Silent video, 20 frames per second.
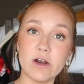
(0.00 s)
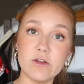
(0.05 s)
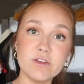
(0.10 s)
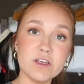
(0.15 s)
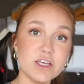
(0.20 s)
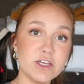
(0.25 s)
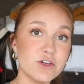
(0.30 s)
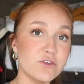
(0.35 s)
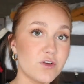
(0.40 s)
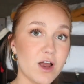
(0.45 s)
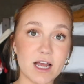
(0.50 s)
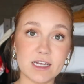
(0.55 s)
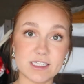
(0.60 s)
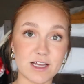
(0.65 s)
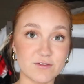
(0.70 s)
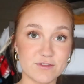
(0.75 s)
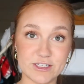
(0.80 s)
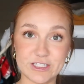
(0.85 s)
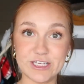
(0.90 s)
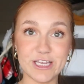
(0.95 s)
don't think you guys
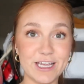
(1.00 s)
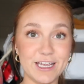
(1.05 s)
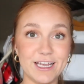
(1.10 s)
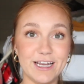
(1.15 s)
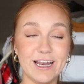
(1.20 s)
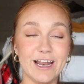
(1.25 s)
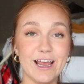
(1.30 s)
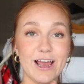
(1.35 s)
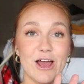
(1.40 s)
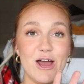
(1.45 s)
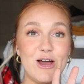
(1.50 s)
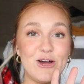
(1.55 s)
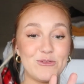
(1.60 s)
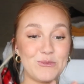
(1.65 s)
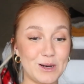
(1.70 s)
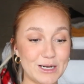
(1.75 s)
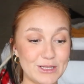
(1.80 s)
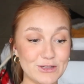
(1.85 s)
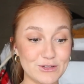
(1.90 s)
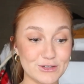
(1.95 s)
have seen
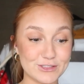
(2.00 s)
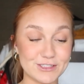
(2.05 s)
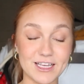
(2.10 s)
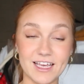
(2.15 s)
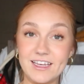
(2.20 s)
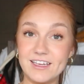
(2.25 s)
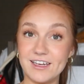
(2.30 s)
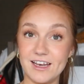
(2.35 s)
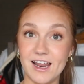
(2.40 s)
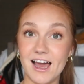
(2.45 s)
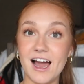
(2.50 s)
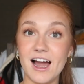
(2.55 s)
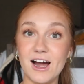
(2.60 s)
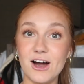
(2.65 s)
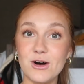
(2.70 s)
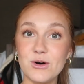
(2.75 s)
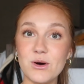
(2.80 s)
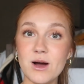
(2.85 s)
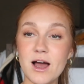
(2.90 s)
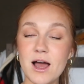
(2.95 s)
what it looks like
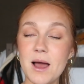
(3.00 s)
now.